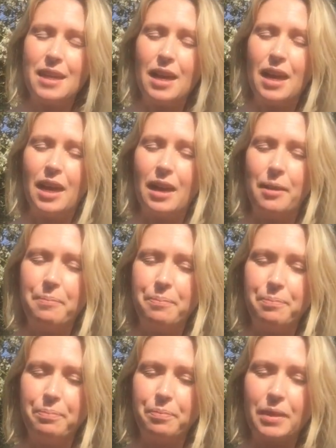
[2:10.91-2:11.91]

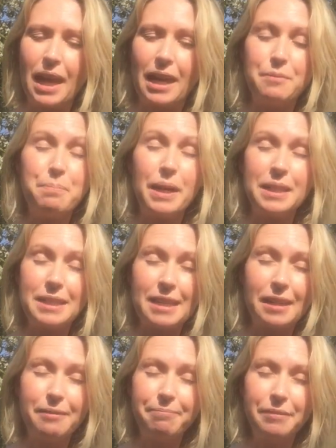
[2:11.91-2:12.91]
and
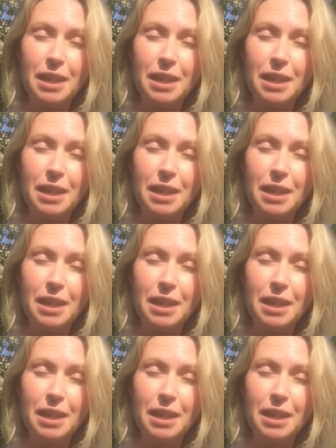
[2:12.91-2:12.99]
butter,